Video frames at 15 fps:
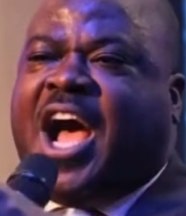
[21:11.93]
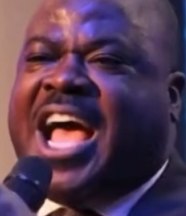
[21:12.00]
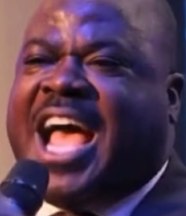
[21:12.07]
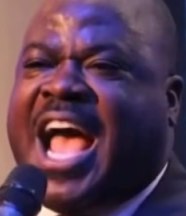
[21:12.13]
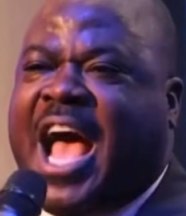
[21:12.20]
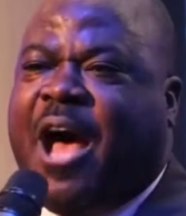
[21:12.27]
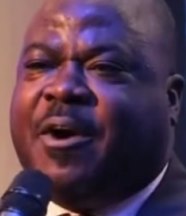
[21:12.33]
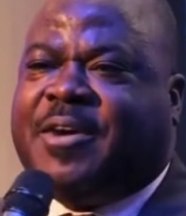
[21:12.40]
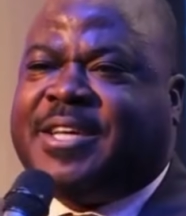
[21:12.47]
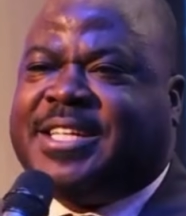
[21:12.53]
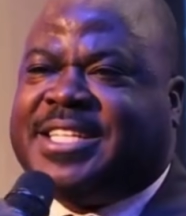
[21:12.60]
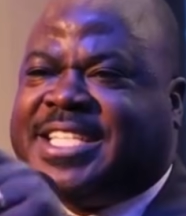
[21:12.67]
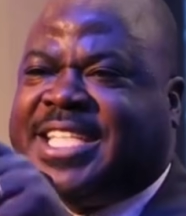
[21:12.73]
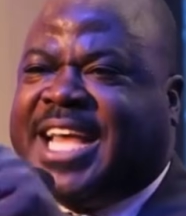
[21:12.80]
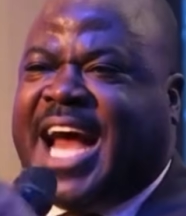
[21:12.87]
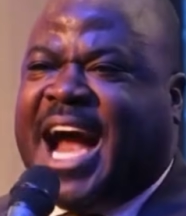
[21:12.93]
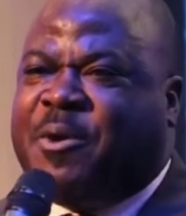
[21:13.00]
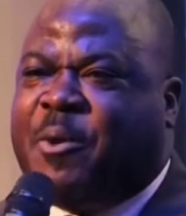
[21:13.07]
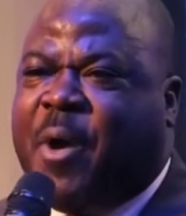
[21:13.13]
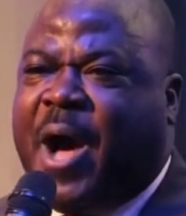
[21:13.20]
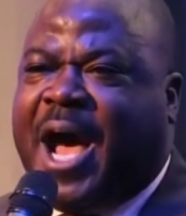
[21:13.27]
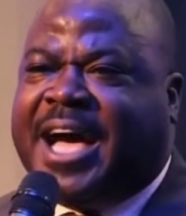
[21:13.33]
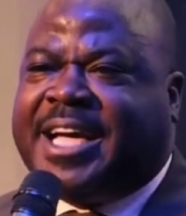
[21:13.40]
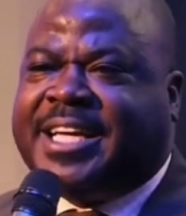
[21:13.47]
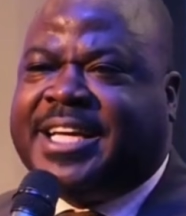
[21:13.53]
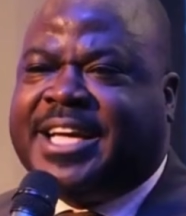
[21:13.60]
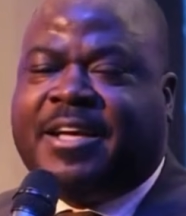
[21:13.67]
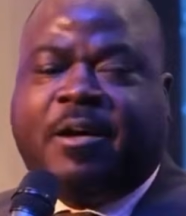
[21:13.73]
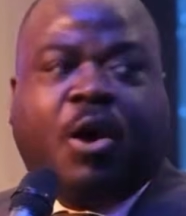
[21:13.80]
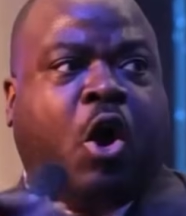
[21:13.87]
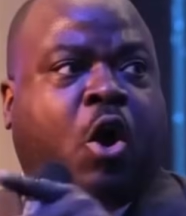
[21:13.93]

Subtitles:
must I do to inherit eternal life? Jesus Christ said,